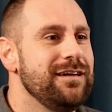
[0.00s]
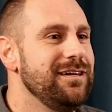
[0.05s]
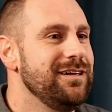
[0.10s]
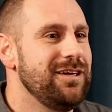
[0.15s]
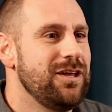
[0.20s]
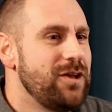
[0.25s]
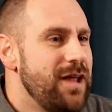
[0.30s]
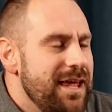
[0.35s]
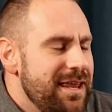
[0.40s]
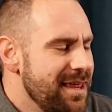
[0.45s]

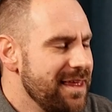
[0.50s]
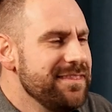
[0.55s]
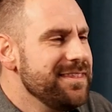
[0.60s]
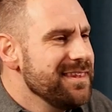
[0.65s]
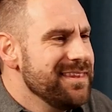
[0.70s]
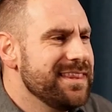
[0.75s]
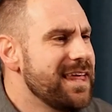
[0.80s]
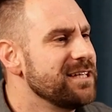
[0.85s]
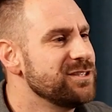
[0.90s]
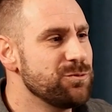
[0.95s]
and I
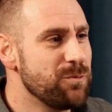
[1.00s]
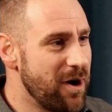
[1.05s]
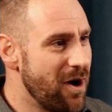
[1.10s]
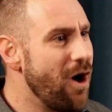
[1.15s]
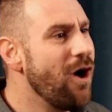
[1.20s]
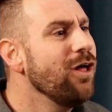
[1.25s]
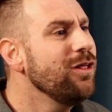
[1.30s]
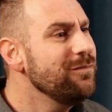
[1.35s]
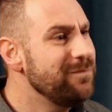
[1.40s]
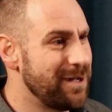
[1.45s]
think that's where
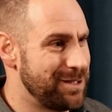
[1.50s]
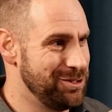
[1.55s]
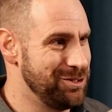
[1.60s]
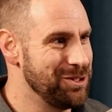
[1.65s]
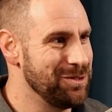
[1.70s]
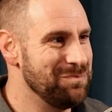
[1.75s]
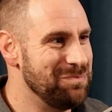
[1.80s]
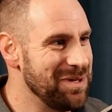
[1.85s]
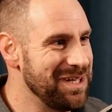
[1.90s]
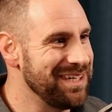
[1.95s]
all of us
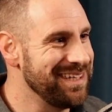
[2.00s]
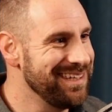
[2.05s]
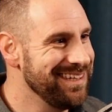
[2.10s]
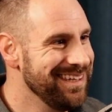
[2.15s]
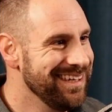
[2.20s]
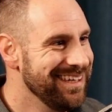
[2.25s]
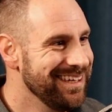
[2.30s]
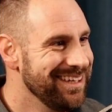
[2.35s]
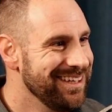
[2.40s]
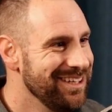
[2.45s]
should be.
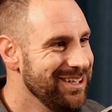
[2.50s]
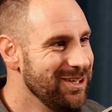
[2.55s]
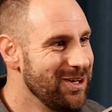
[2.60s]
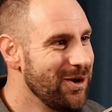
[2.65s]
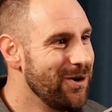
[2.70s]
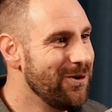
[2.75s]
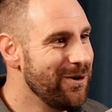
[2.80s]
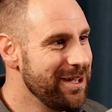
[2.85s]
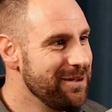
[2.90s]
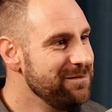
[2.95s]
You
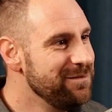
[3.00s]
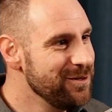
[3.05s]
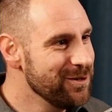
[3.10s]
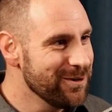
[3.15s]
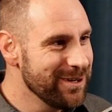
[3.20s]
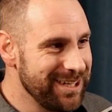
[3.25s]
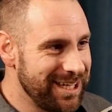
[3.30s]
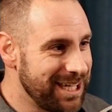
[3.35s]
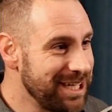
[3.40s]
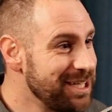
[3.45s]
know, if
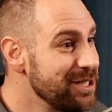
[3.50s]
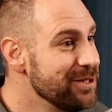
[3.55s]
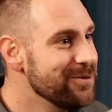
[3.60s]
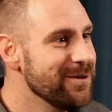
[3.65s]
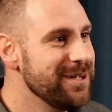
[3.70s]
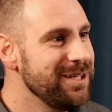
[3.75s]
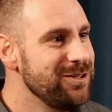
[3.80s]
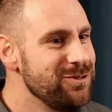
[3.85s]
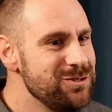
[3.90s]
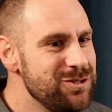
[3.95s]
you're in a
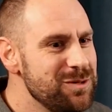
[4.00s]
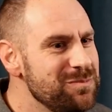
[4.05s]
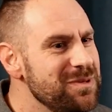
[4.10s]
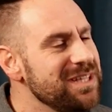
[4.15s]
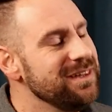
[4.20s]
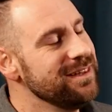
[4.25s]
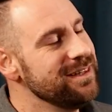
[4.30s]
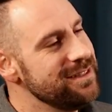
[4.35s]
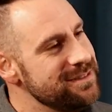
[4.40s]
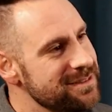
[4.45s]
hearing, you should be
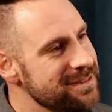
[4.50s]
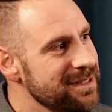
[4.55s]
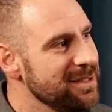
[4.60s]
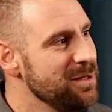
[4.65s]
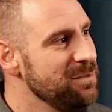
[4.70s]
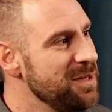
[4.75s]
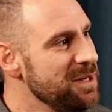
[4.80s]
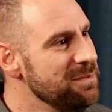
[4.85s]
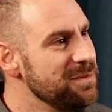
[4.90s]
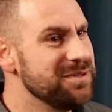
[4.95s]
listening to
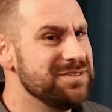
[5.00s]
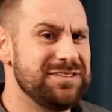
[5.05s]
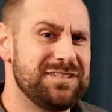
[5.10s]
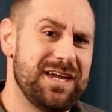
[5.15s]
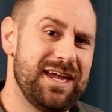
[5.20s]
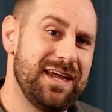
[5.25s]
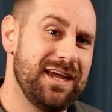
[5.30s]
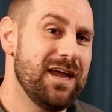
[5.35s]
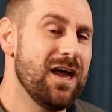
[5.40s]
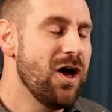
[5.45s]
people and
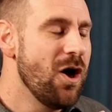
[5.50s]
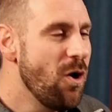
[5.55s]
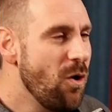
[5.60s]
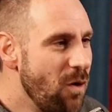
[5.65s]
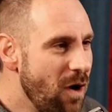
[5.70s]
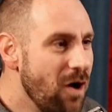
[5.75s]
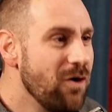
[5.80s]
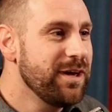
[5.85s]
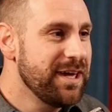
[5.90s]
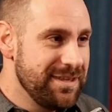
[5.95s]
saying,
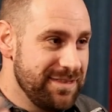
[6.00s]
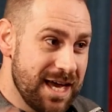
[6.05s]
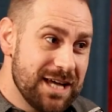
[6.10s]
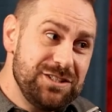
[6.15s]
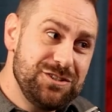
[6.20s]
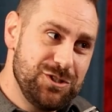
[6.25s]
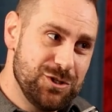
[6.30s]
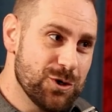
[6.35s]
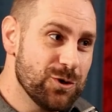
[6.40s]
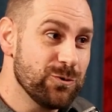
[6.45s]
okay,
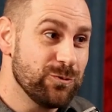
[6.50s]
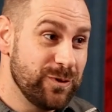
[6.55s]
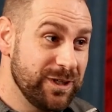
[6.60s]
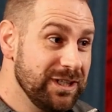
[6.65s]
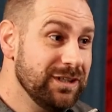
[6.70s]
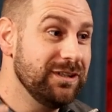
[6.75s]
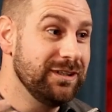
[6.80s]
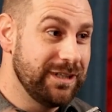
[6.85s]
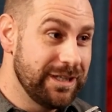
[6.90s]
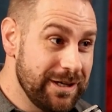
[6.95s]
that's your
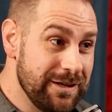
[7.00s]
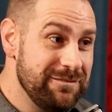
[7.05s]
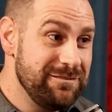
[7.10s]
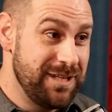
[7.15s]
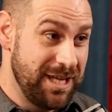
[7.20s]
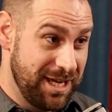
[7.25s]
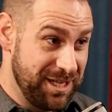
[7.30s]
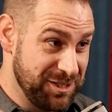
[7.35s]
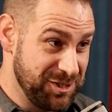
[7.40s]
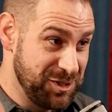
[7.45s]
real lived
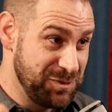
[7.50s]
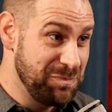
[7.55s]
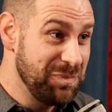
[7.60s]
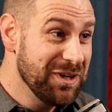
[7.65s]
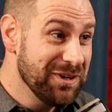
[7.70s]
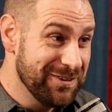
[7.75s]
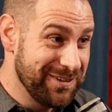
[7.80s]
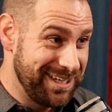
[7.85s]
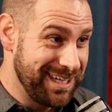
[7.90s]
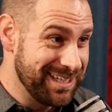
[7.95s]

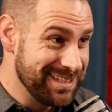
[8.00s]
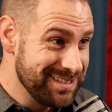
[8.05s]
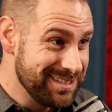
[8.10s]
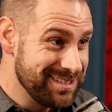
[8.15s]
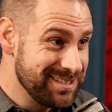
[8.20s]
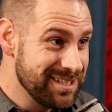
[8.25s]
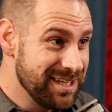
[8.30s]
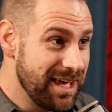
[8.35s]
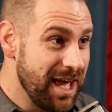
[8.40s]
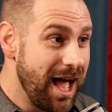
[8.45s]

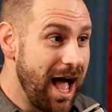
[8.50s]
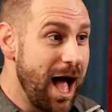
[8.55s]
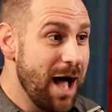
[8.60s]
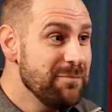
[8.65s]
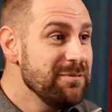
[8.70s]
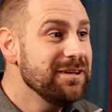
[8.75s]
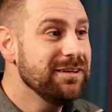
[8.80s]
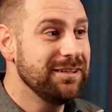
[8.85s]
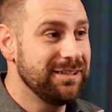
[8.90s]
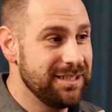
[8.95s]
experience. I'm
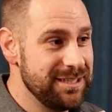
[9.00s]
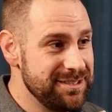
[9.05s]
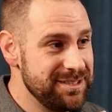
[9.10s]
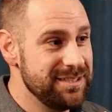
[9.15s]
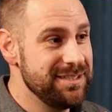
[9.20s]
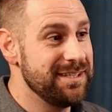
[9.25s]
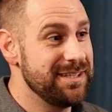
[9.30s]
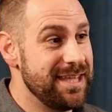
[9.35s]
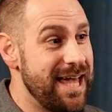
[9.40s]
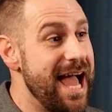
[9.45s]
going to
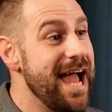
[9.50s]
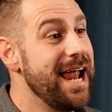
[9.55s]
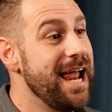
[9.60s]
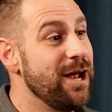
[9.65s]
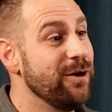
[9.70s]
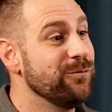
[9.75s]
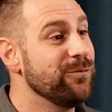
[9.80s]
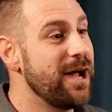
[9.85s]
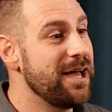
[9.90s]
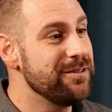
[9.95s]
listen to
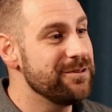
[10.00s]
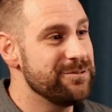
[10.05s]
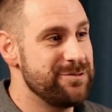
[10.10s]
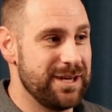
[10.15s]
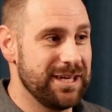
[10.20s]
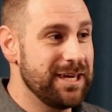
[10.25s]
that rather than